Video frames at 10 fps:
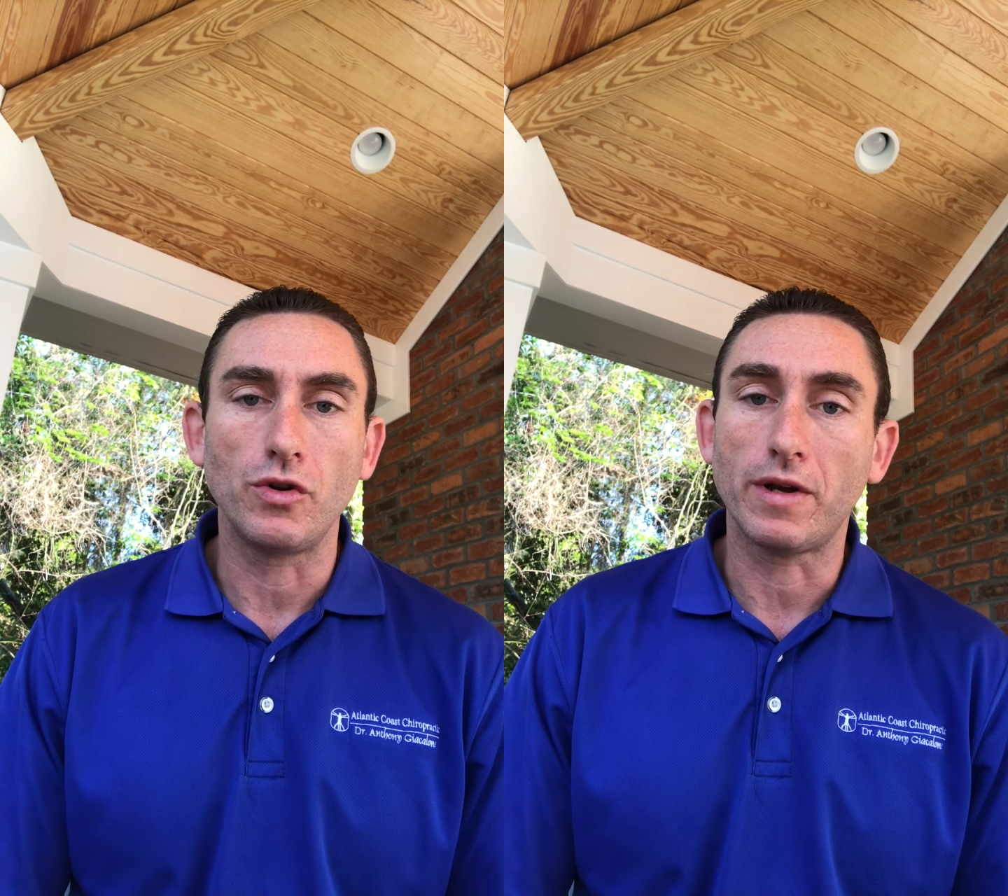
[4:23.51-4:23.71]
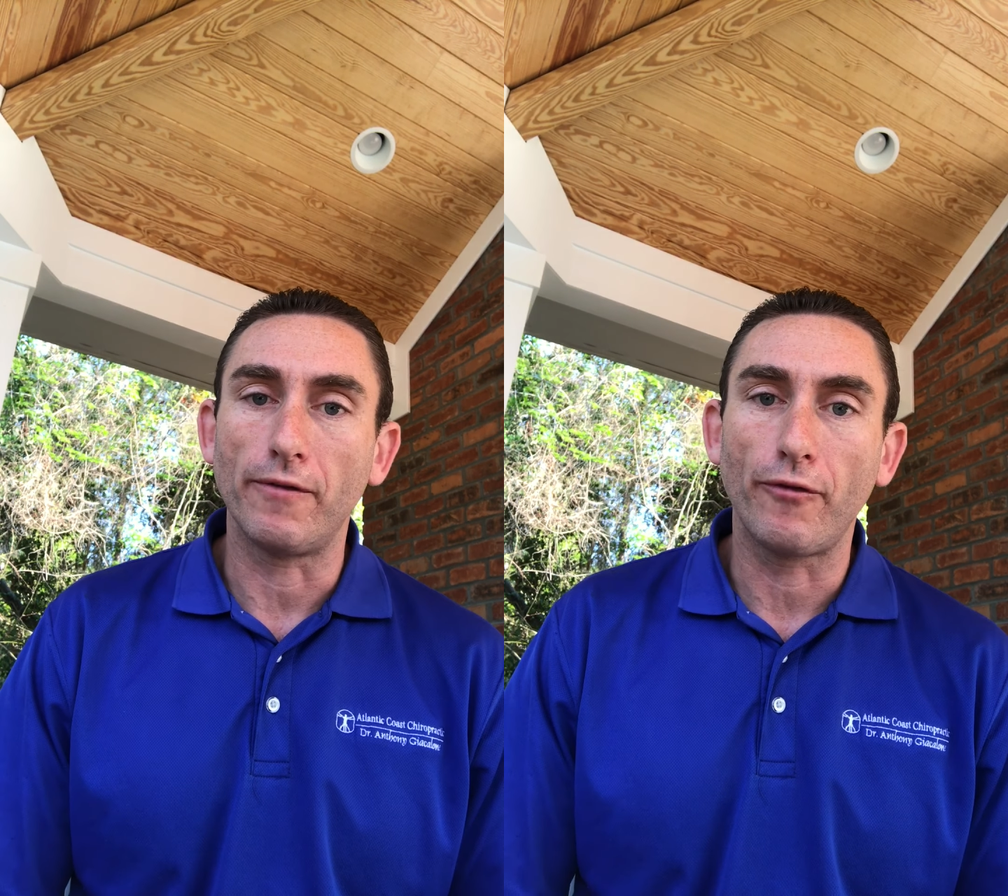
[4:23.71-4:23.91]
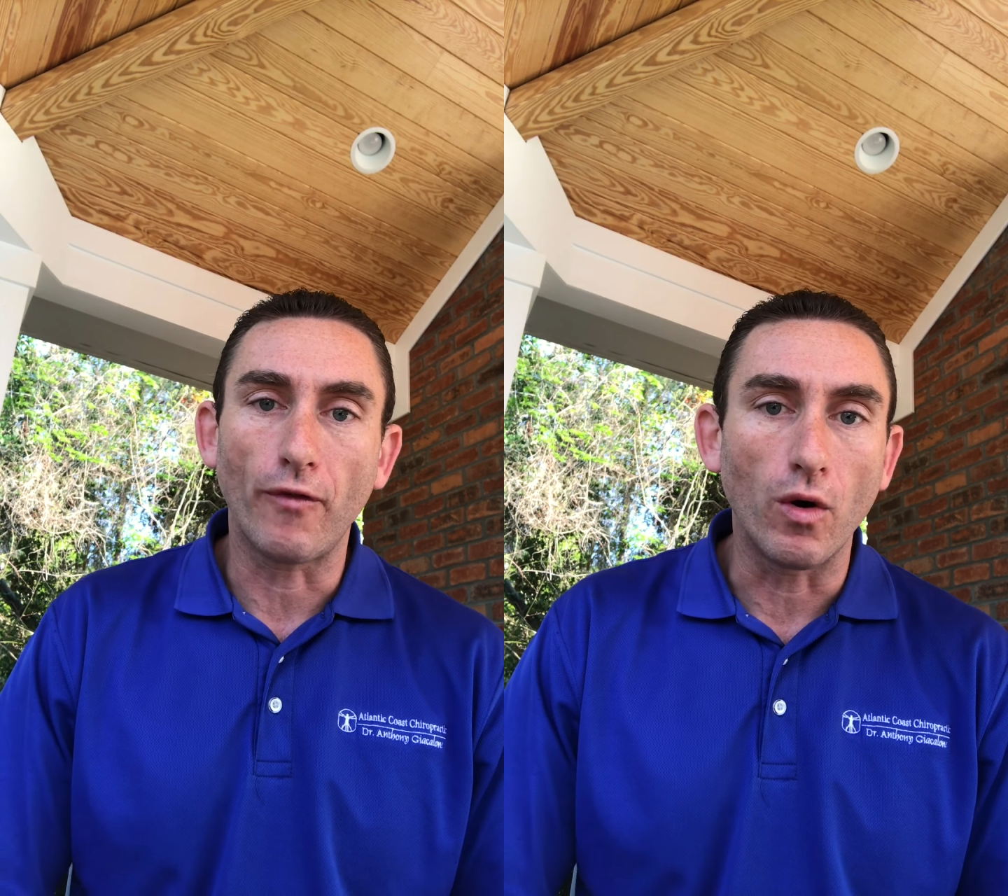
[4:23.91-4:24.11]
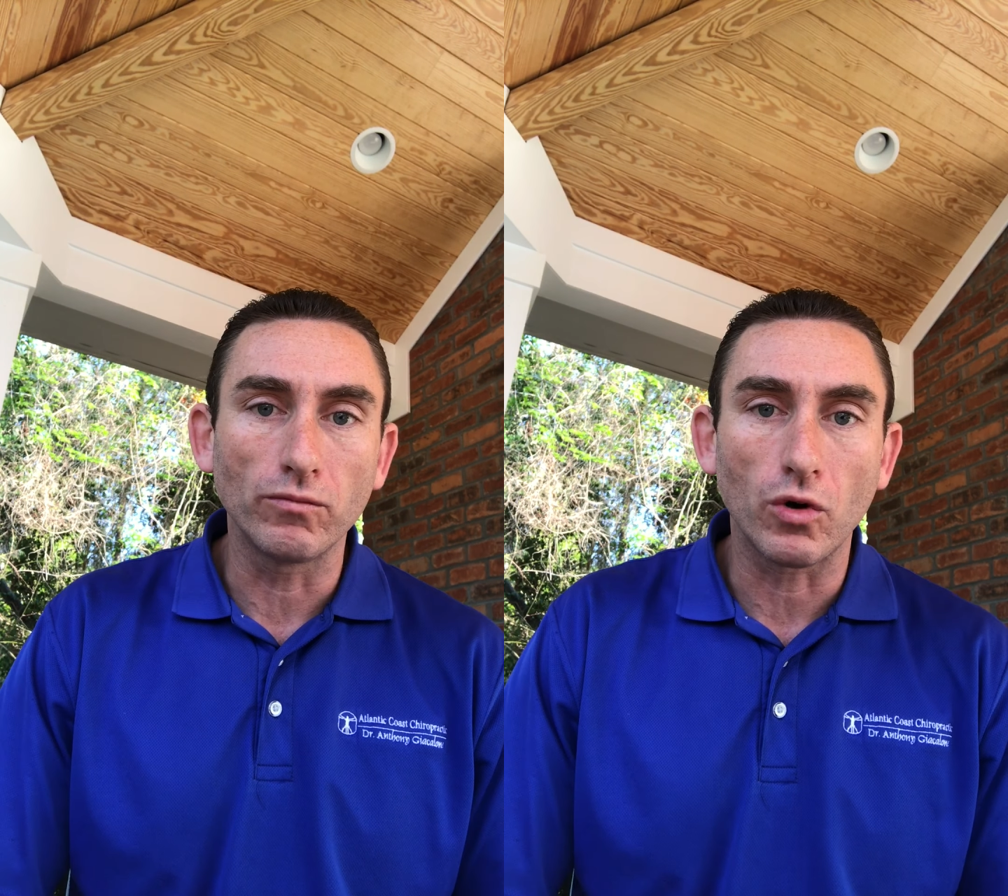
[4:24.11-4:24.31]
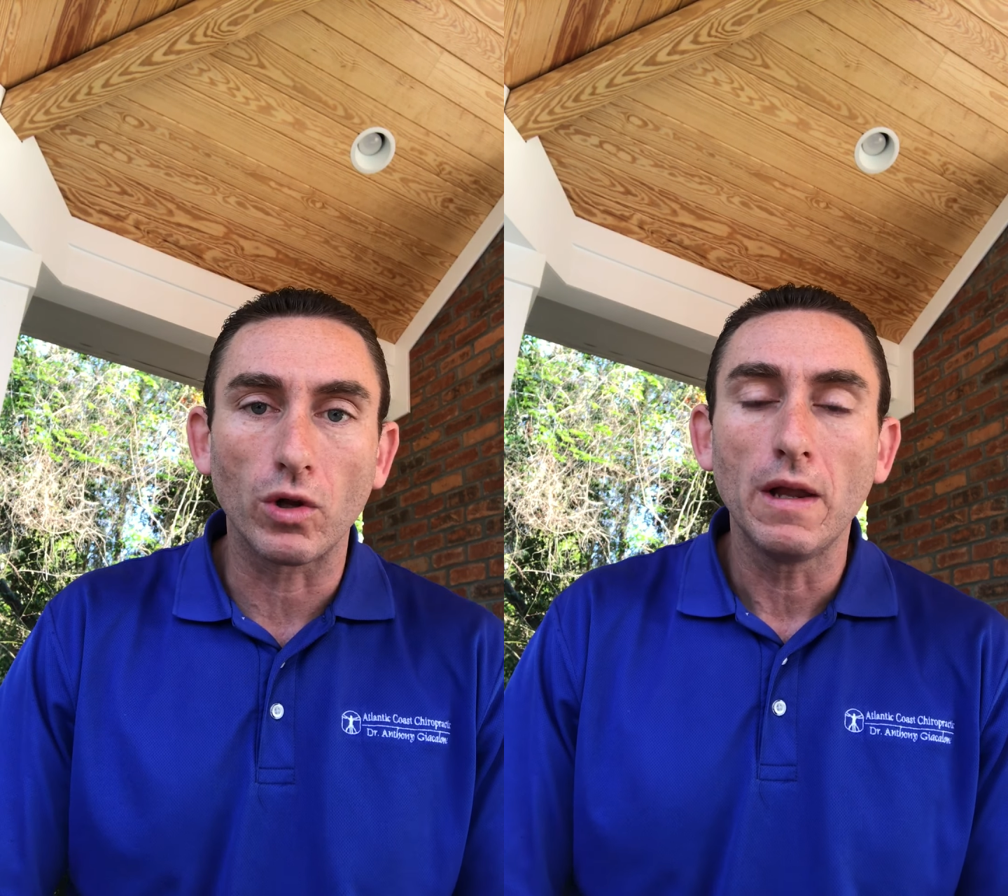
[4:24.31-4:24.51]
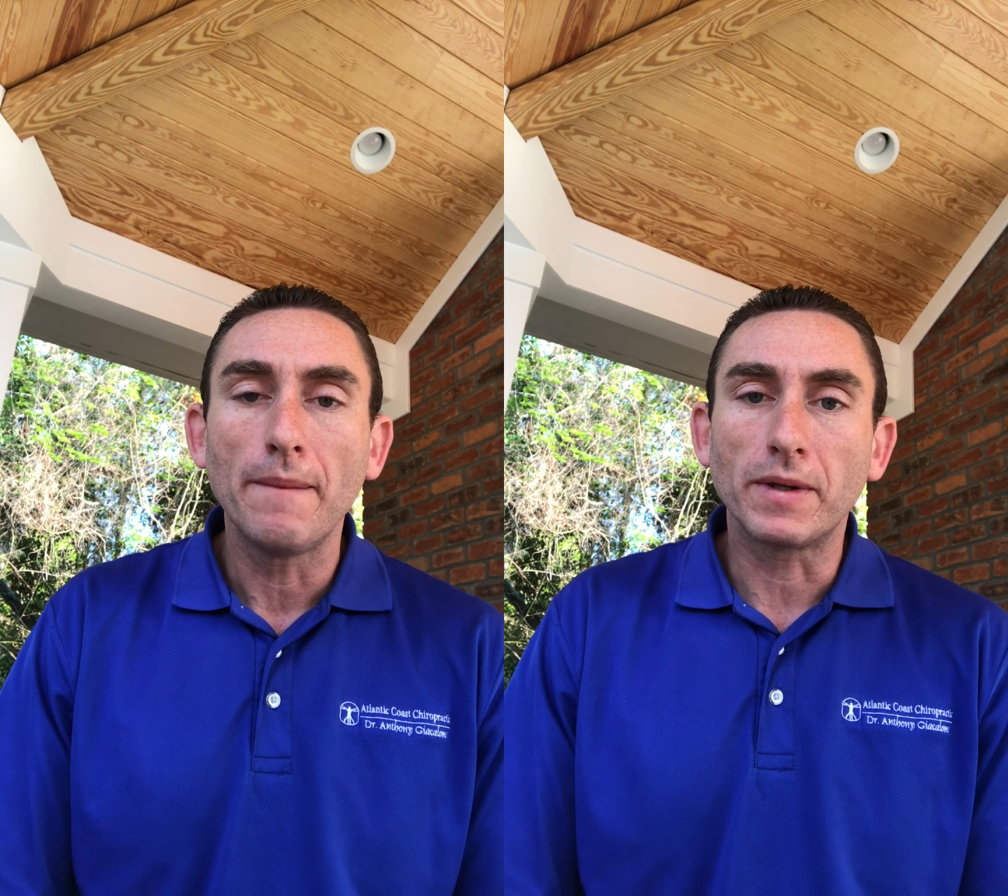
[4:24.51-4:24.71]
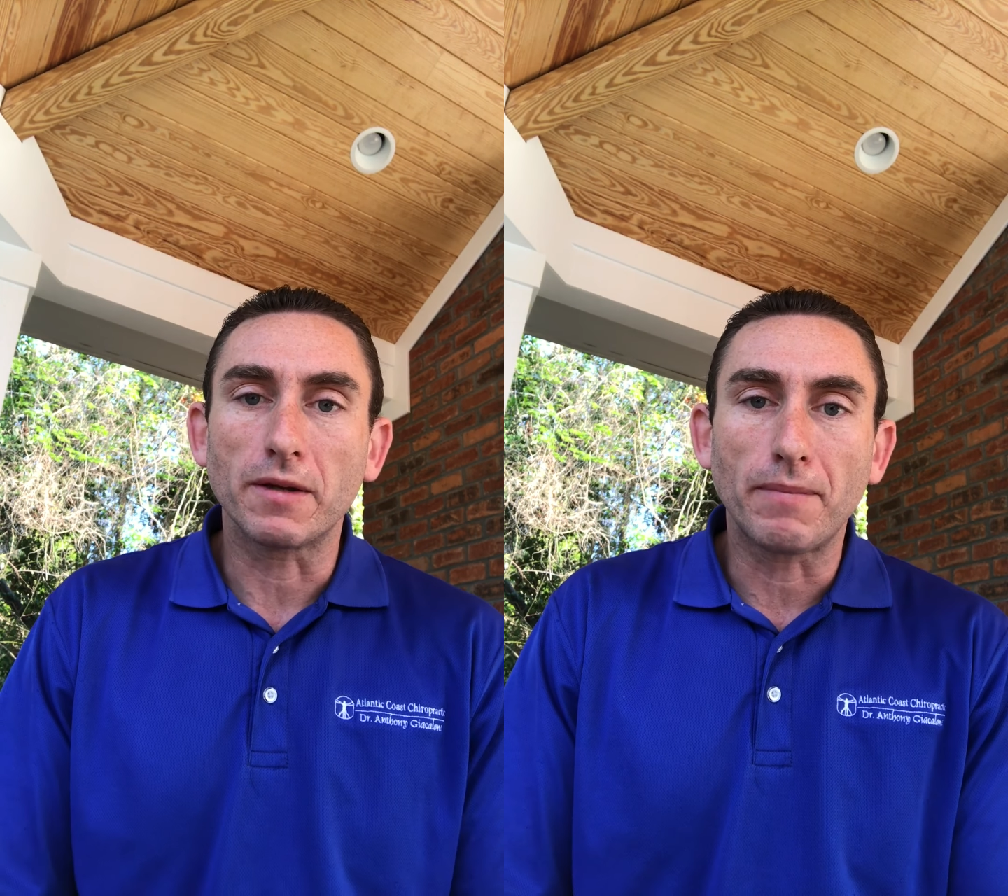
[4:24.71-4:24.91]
You can foam roll, but the